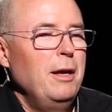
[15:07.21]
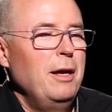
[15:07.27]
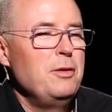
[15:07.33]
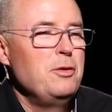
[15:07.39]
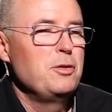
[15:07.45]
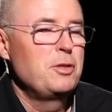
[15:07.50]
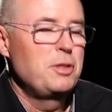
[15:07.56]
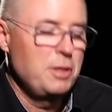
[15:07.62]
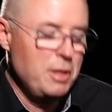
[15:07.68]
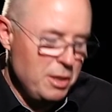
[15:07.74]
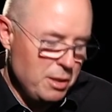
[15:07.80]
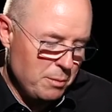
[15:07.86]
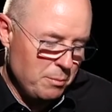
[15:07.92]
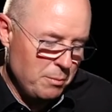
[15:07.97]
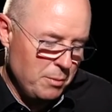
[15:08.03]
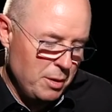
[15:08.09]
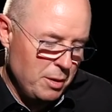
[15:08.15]
And you see
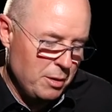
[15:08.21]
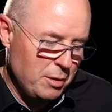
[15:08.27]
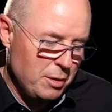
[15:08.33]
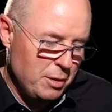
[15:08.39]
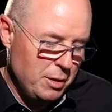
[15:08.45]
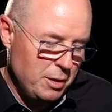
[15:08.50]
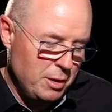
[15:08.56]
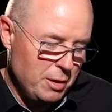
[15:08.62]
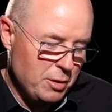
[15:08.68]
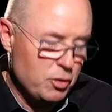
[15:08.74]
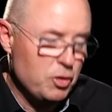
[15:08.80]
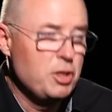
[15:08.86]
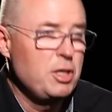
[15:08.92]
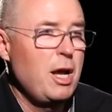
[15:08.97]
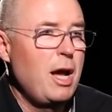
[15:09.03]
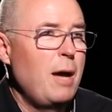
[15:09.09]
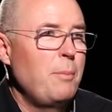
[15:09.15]
them in
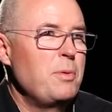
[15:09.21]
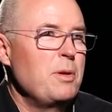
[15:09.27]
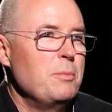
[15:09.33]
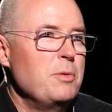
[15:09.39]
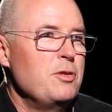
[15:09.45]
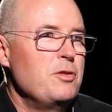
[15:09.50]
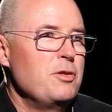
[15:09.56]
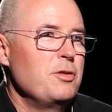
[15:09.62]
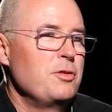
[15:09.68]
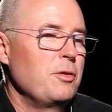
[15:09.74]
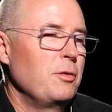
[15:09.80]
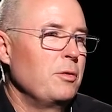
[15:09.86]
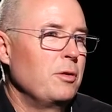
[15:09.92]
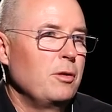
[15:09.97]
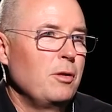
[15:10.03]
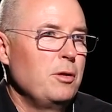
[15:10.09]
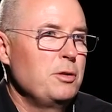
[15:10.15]
sharp images
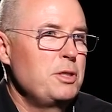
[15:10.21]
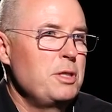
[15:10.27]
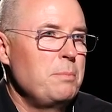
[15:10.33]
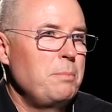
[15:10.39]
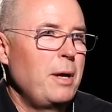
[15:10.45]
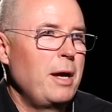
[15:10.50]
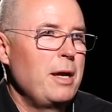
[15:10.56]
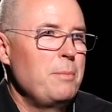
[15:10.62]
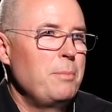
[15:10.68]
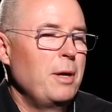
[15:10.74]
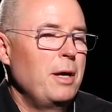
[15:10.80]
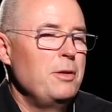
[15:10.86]
on glossy paper,